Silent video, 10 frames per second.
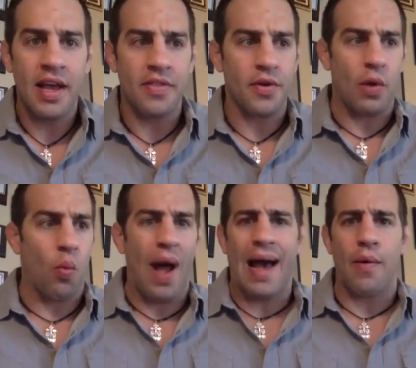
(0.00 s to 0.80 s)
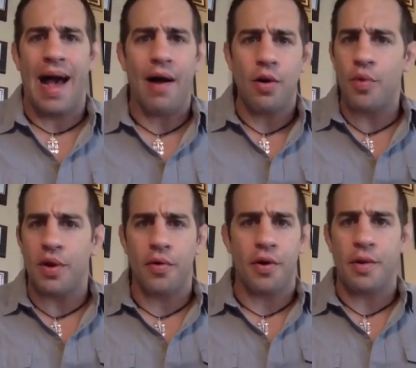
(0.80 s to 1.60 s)
And they're like, wow, how come we
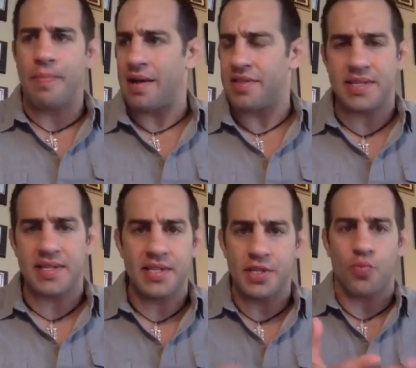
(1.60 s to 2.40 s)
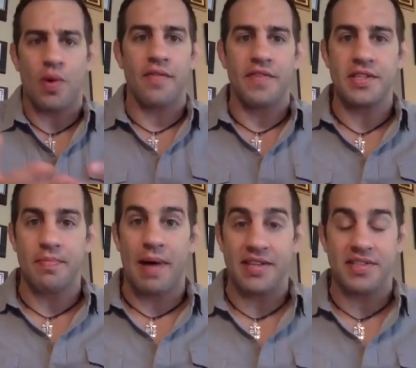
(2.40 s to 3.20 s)
don't learn about this? This is relevant to
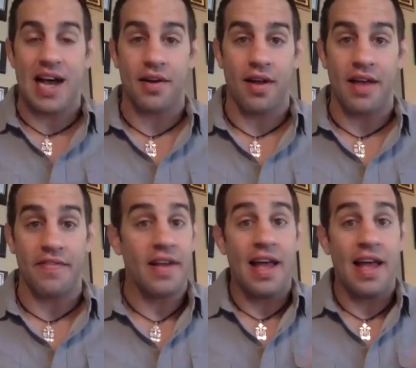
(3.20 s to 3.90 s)
my entire life.